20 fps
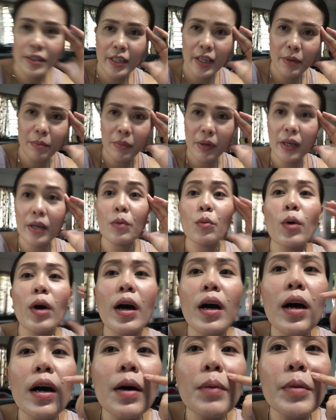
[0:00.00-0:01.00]
TMI.
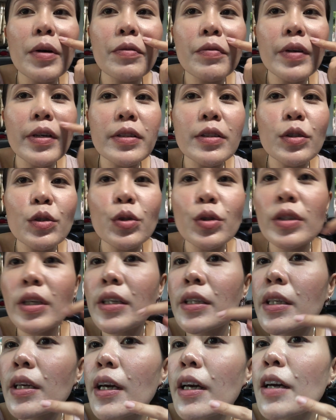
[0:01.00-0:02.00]
Wow, my face is
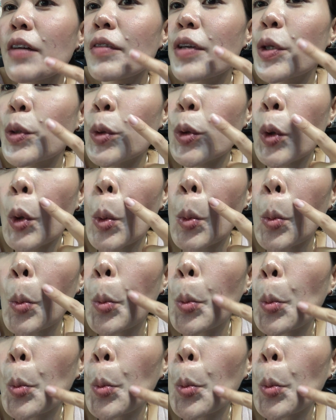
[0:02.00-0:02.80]
shiny. I have a new